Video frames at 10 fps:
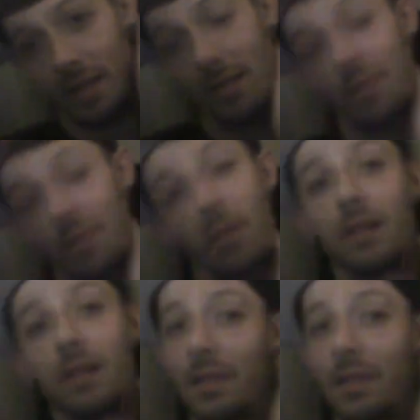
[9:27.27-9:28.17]
this
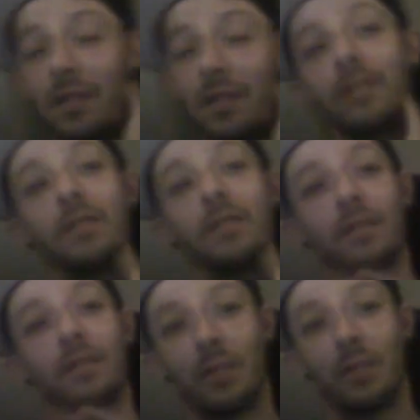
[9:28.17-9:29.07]
person
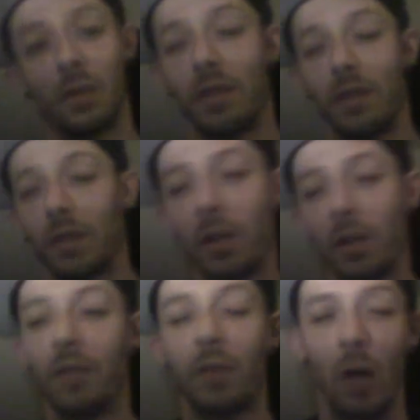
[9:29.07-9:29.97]
took the
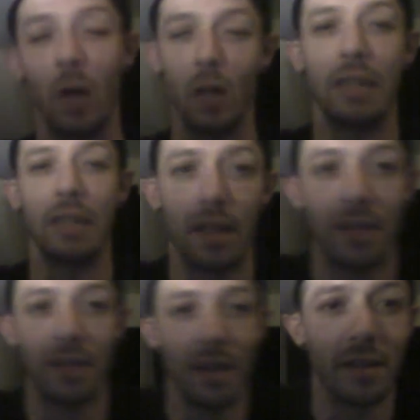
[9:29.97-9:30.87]
liberty of
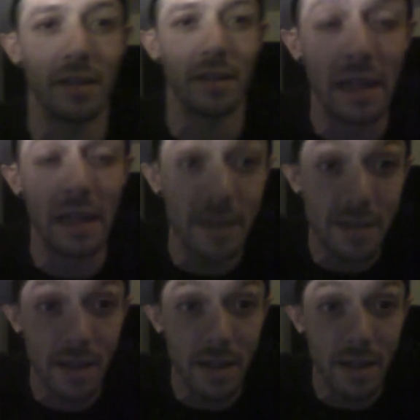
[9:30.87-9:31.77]
contacting the science
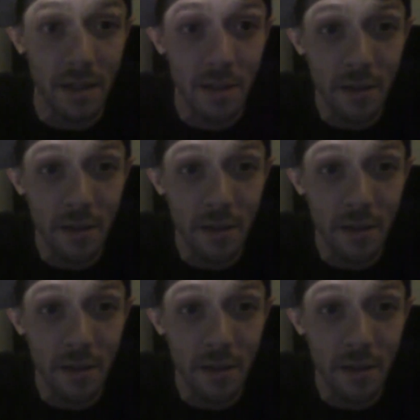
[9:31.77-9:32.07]
center